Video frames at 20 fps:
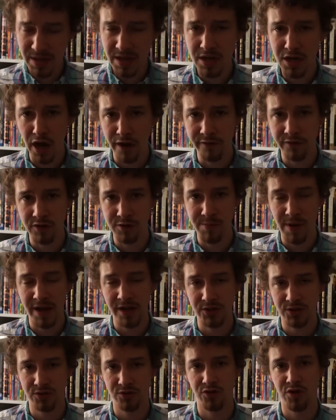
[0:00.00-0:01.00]
being governed
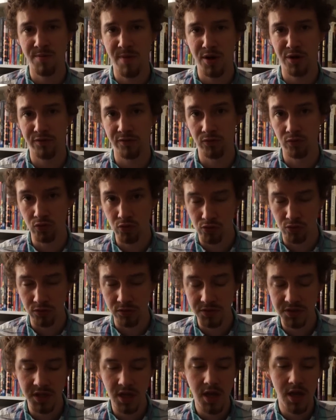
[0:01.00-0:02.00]
by a certain amount of
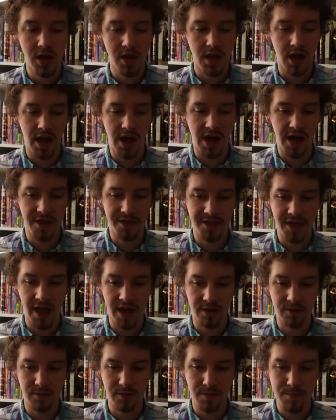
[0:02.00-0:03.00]
rules
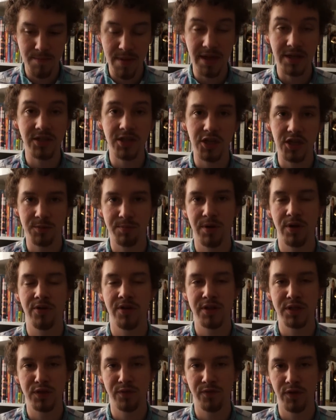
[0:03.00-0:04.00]
that makes the
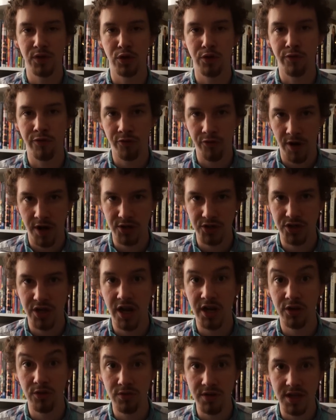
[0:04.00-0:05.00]
experience feel fresh
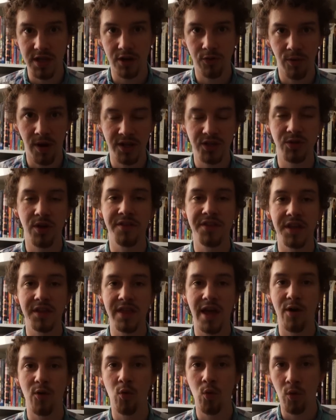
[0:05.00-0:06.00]
and unique, right? So I
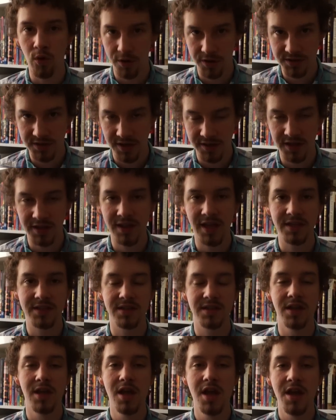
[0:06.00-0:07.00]
think that works. I think
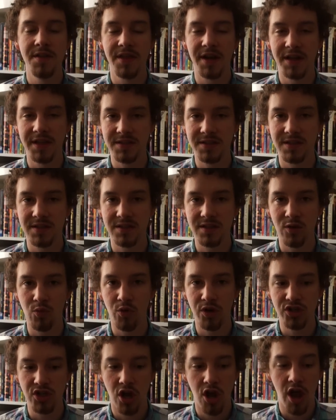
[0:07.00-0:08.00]
that's that instance
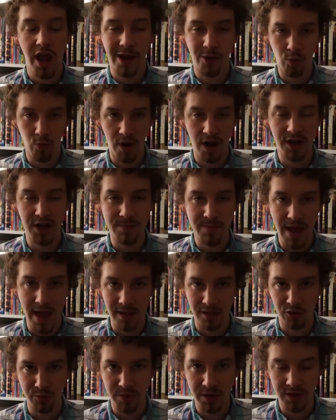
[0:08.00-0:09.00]
in which a random
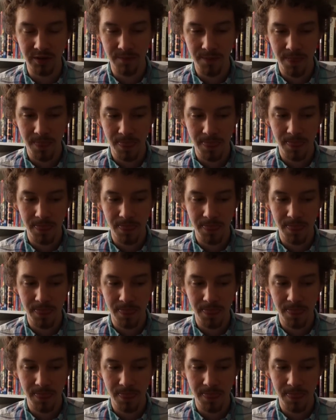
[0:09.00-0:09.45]
element